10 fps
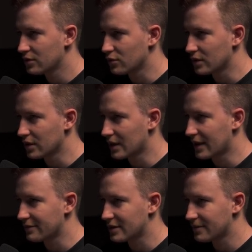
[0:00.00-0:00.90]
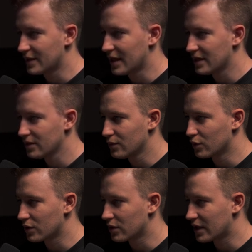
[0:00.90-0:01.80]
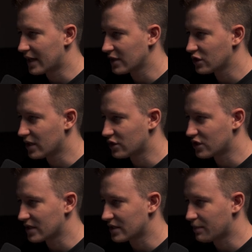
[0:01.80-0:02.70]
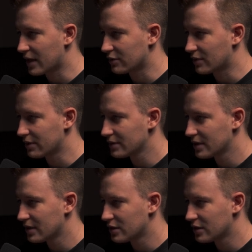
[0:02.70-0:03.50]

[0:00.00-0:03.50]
to the left. Then we're gonna actually adjust the background.